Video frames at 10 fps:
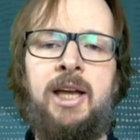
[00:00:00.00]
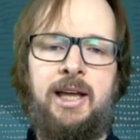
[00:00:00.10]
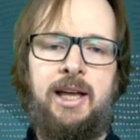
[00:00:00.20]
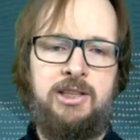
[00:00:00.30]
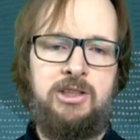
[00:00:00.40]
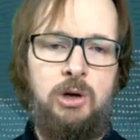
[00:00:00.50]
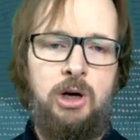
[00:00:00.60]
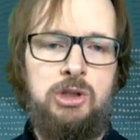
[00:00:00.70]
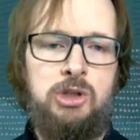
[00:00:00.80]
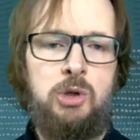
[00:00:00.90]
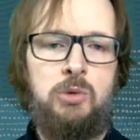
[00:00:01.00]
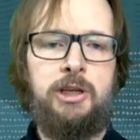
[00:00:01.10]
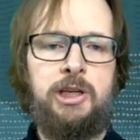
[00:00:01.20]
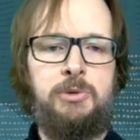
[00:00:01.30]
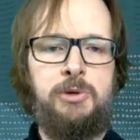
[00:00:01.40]
and so on. So
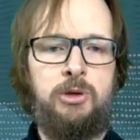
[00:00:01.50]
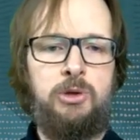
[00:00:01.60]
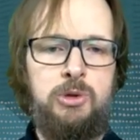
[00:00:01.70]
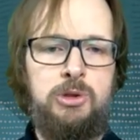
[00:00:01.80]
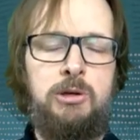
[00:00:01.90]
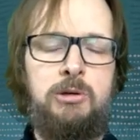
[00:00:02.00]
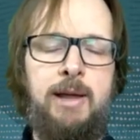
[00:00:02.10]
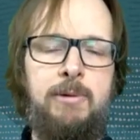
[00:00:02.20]
we're going to create a user.